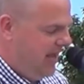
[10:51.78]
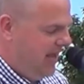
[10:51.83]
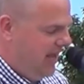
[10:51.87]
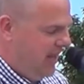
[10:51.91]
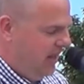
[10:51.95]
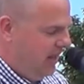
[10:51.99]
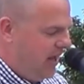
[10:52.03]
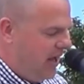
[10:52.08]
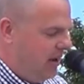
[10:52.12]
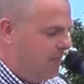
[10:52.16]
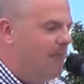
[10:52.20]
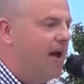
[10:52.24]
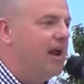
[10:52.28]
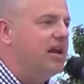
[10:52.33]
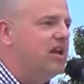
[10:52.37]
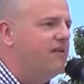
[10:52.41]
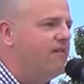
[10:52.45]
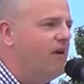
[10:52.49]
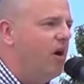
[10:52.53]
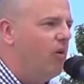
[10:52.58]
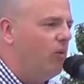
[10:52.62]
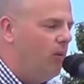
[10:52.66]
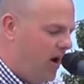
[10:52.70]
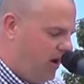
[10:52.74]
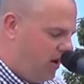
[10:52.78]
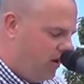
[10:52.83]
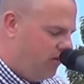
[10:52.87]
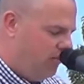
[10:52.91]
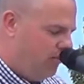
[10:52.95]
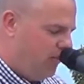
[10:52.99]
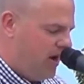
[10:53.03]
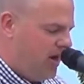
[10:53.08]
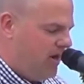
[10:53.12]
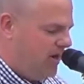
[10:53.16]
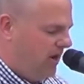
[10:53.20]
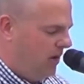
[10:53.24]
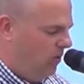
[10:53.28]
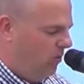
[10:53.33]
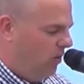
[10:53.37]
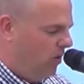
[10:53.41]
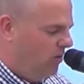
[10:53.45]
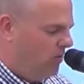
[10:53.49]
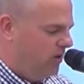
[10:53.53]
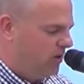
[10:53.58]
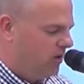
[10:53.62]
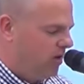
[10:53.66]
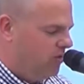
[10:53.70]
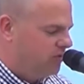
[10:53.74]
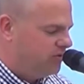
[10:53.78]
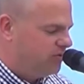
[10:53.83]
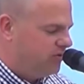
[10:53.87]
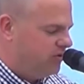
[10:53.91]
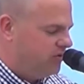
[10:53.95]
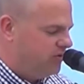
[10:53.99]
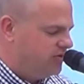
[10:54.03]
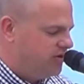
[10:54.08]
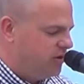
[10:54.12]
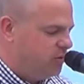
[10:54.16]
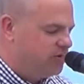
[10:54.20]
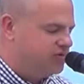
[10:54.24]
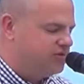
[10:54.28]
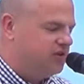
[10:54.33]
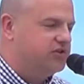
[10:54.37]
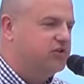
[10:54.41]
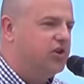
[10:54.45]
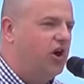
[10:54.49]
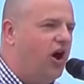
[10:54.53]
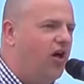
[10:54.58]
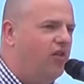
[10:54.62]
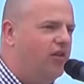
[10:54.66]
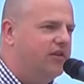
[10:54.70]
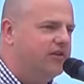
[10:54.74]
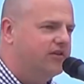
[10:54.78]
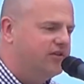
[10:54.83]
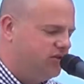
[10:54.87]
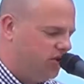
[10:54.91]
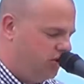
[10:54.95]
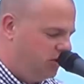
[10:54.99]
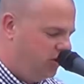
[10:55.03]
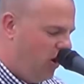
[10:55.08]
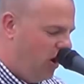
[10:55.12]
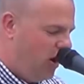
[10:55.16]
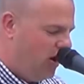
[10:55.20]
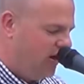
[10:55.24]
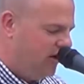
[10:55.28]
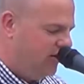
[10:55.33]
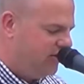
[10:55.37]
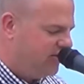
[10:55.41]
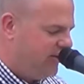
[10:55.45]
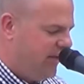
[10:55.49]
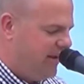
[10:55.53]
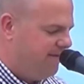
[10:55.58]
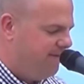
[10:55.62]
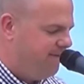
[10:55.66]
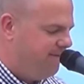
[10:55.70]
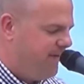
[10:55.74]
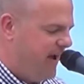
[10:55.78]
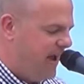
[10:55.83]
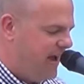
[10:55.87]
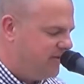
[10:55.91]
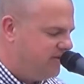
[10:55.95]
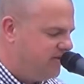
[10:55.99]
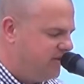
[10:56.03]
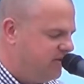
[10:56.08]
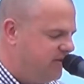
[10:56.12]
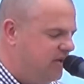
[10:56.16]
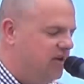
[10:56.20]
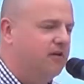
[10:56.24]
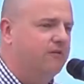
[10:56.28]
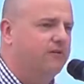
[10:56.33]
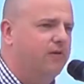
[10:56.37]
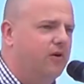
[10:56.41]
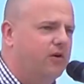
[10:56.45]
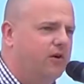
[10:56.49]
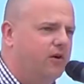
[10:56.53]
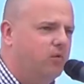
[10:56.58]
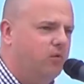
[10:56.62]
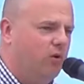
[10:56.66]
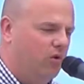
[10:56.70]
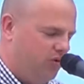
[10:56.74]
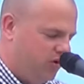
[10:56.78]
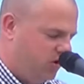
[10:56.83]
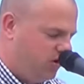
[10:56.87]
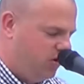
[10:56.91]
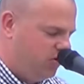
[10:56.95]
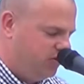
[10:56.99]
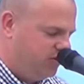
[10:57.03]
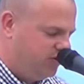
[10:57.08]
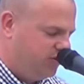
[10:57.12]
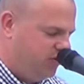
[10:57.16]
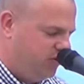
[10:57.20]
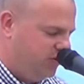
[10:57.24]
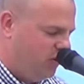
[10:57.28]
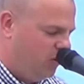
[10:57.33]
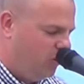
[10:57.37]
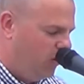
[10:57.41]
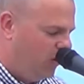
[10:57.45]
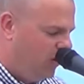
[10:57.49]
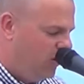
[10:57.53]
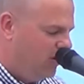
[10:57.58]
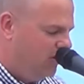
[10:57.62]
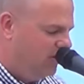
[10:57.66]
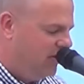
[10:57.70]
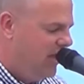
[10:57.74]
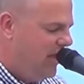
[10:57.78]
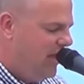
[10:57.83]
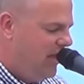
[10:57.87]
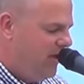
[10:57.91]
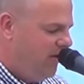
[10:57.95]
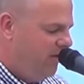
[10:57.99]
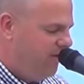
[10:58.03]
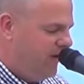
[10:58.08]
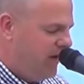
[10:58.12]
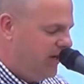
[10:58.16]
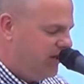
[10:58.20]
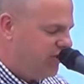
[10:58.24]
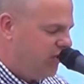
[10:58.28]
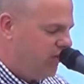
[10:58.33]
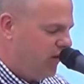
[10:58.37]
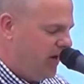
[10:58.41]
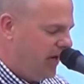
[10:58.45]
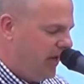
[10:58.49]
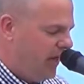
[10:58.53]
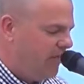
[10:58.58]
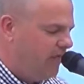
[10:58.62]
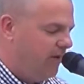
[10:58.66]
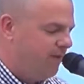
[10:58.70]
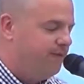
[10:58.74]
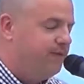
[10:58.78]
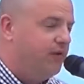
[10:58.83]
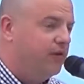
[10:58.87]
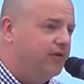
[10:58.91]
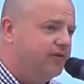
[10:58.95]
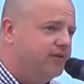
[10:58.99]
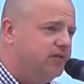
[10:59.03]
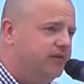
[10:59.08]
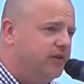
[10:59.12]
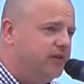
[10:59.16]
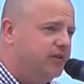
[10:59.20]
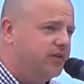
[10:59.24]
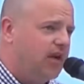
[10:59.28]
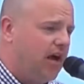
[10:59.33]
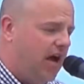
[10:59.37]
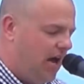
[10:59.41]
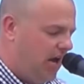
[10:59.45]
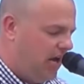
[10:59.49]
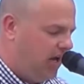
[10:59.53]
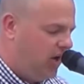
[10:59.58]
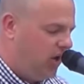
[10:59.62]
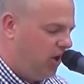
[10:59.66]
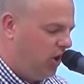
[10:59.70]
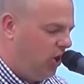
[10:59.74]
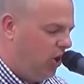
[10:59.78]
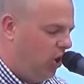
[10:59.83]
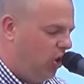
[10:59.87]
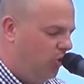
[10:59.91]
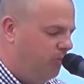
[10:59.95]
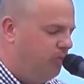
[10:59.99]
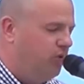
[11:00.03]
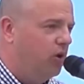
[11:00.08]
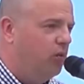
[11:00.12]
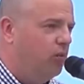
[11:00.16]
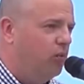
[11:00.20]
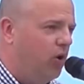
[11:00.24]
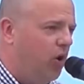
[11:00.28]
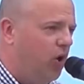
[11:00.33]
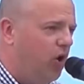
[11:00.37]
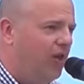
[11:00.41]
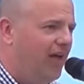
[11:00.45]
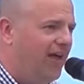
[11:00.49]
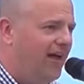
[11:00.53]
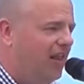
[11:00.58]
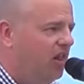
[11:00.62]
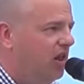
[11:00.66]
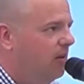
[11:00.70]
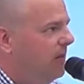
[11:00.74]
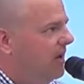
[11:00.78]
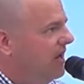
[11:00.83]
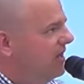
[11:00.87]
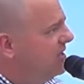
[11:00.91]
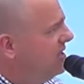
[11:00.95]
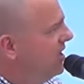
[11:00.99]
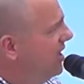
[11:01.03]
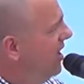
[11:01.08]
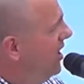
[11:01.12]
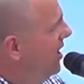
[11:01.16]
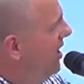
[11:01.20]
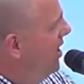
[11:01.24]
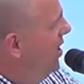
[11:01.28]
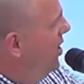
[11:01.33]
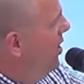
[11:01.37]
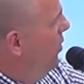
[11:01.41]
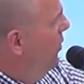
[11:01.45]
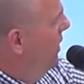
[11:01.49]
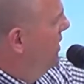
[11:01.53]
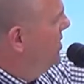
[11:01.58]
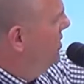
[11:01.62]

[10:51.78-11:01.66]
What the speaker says: Like many of our record-breaking roller coasters, it was the tallest, longest, and fastest inverted roller coaster in the world, featuring the first of its kind Cobra Roll element, which